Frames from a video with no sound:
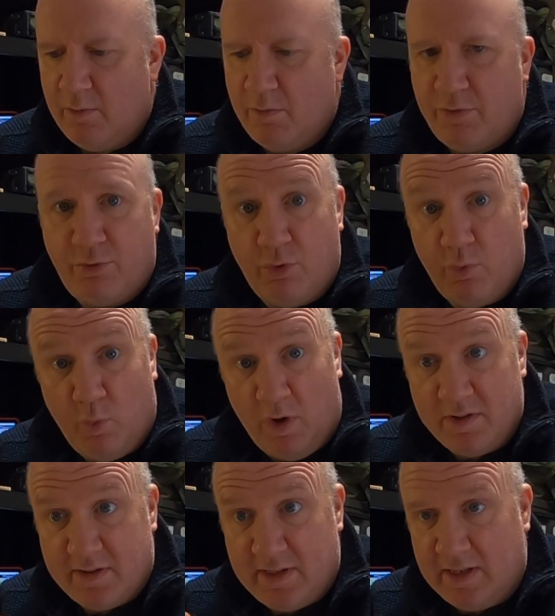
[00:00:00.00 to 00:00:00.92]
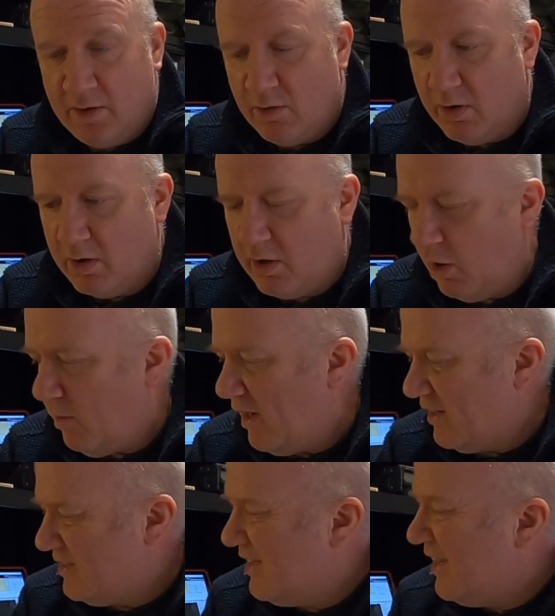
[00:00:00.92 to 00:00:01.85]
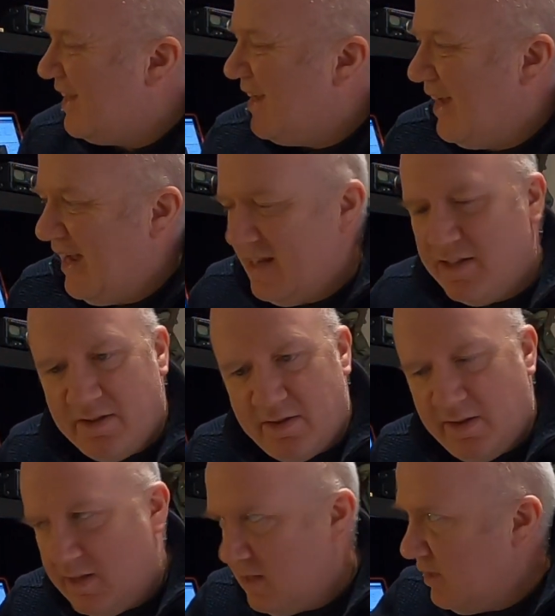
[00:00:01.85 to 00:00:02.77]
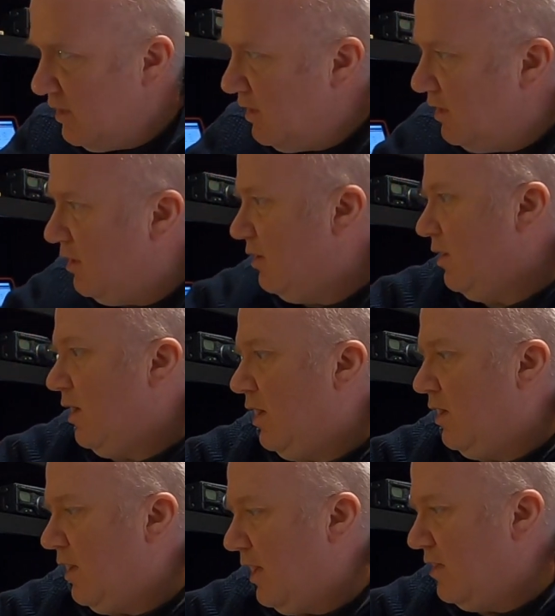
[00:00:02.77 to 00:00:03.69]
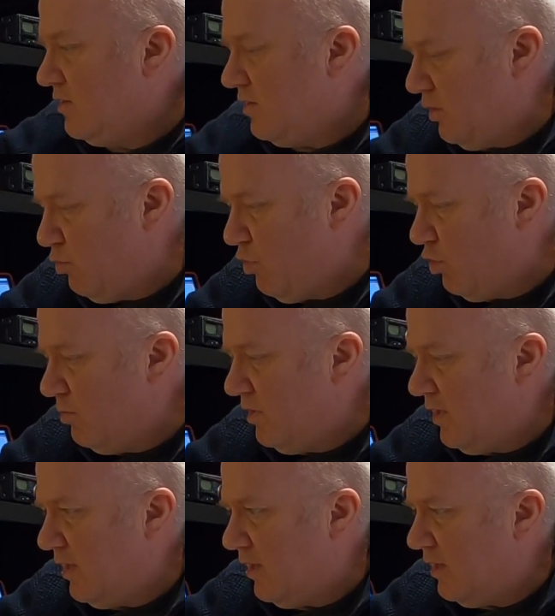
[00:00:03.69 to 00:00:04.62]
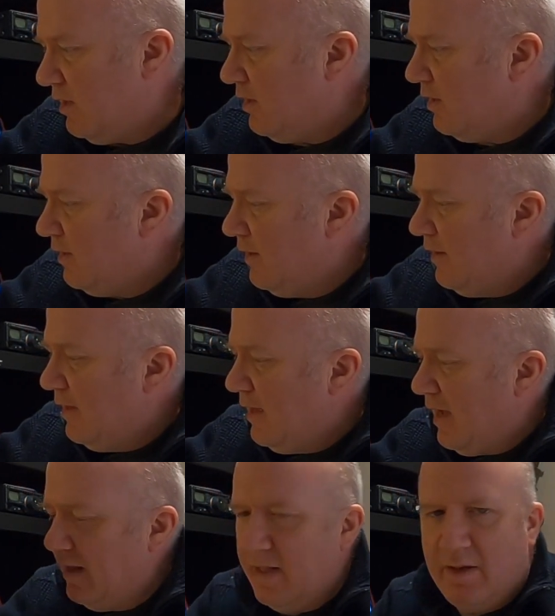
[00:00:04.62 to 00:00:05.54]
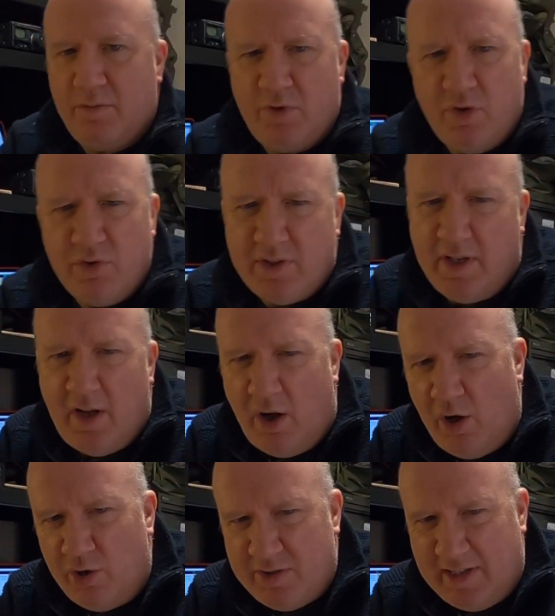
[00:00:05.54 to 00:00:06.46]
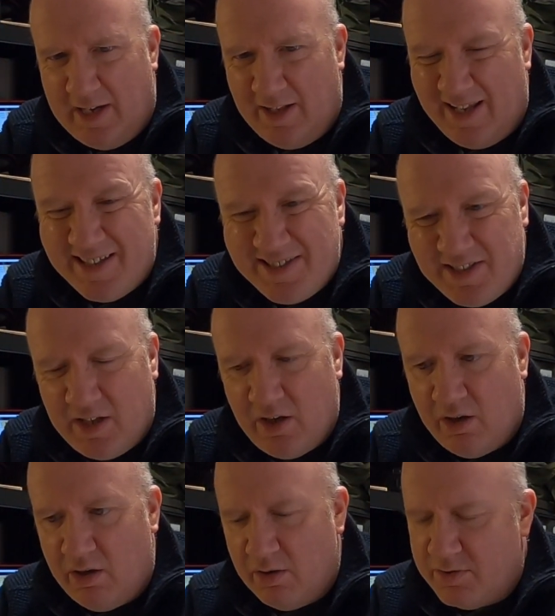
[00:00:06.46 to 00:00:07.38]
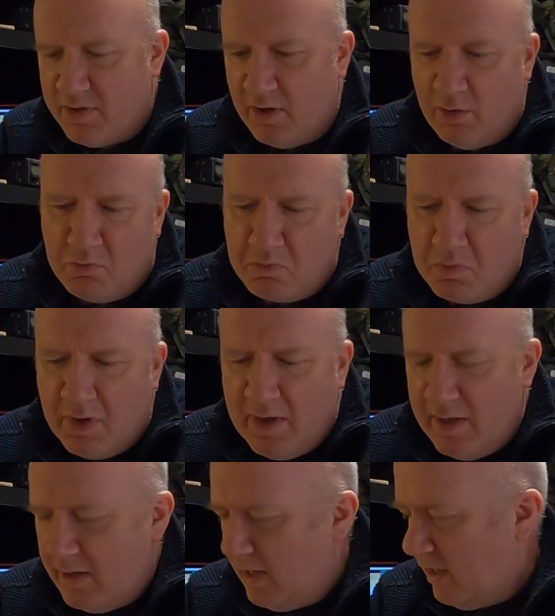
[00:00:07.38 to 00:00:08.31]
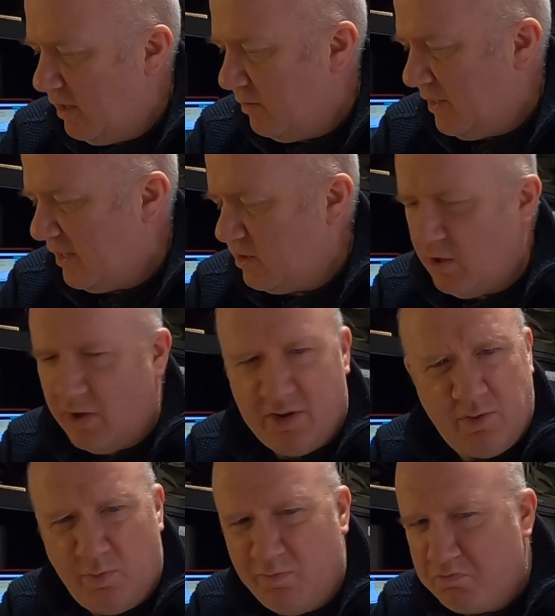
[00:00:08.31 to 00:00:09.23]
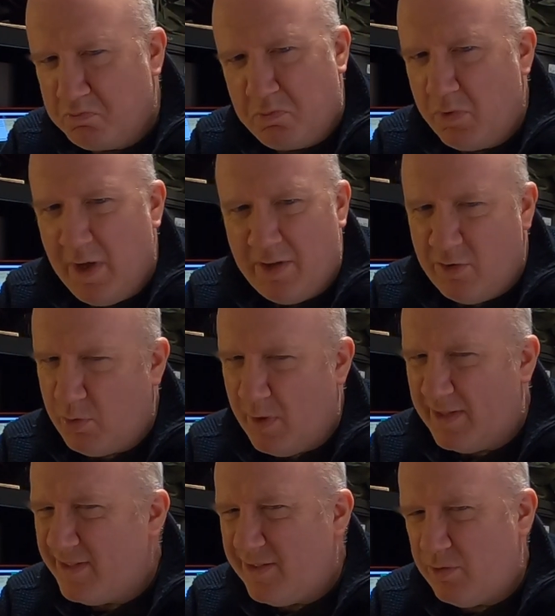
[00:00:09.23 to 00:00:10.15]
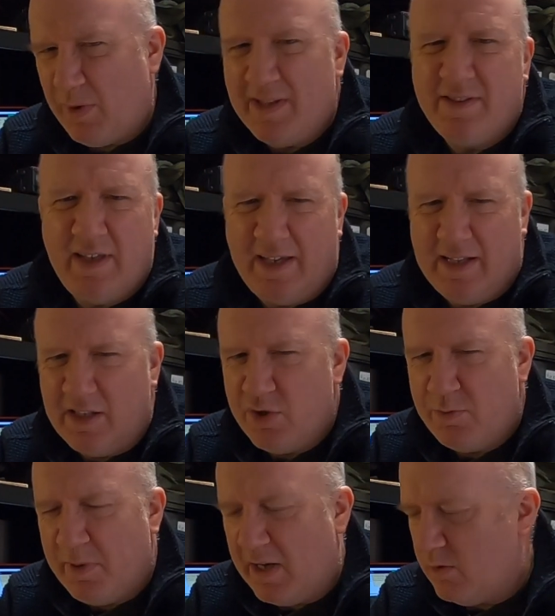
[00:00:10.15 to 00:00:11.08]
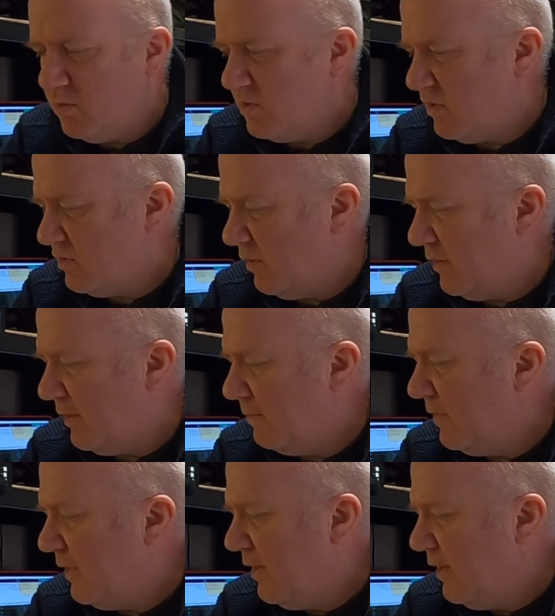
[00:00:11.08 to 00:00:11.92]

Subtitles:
through one single coax into the room in here, and then I'm using an RTL SDR, so they cost 20 English pounds or something.